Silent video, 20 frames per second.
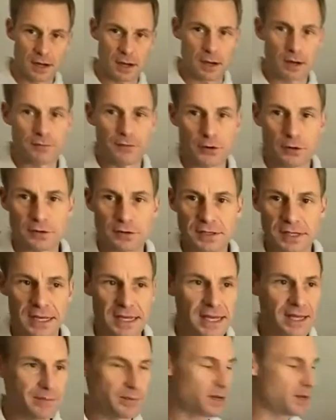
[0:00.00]
of your
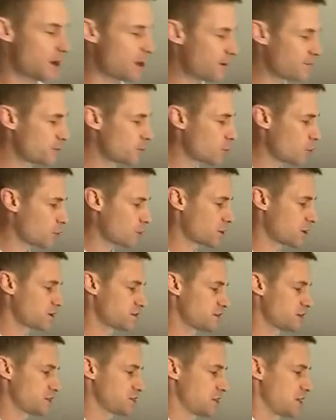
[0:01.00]
team and of your
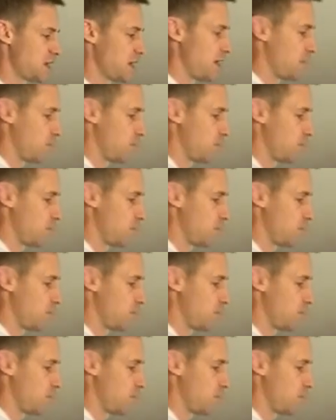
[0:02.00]
organization?